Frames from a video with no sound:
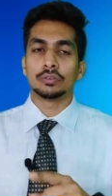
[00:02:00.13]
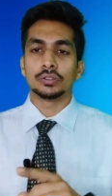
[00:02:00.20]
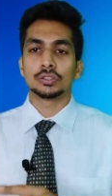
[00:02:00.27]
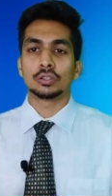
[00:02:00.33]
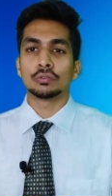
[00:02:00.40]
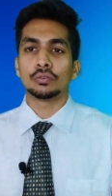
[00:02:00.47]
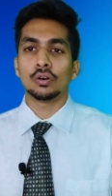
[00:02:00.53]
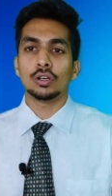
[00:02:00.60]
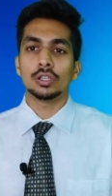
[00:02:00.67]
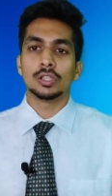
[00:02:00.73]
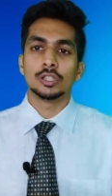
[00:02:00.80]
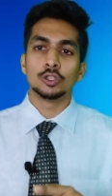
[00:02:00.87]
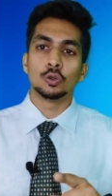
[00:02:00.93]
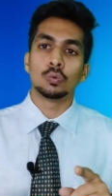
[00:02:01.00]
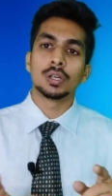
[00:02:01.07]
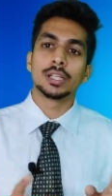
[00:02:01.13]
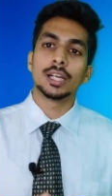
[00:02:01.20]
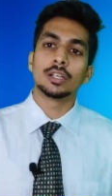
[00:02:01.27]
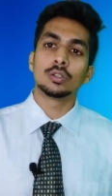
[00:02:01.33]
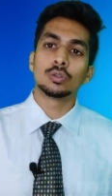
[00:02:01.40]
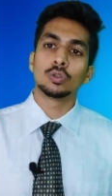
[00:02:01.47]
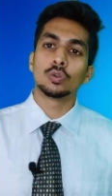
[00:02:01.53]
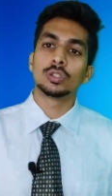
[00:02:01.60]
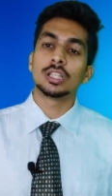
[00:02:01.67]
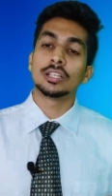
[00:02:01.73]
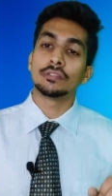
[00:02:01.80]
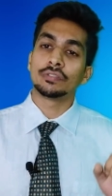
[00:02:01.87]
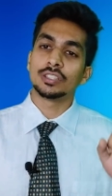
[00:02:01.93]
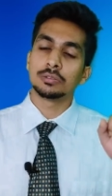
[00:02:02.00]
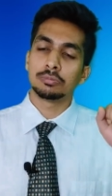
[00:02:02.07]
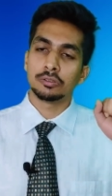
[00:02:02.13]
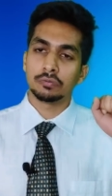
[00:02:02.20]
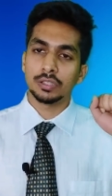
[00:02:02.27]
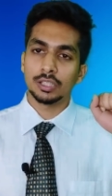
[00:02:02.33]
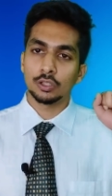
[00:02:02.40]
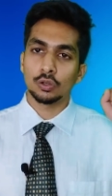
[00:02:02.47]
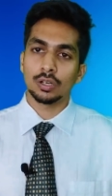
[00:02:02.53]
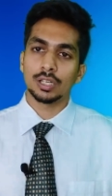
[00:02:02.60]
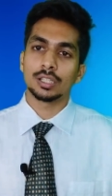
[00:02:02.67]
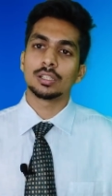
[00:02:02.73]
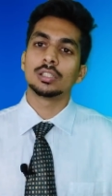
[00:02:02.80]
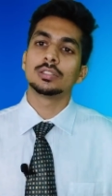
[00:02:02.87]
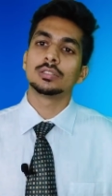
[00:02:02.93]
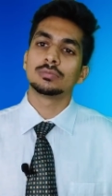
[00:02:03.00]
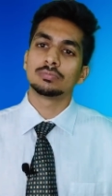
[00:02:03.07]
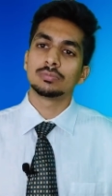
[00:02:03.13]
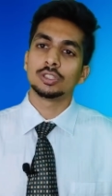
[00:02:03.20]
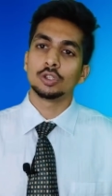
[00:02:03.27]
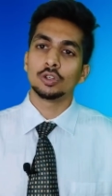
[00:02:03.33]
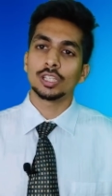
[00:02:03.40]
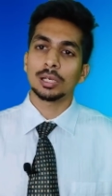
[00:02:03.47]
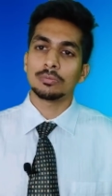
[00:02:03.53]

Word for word: first of all, you will get to know the difference between theoretical, you know,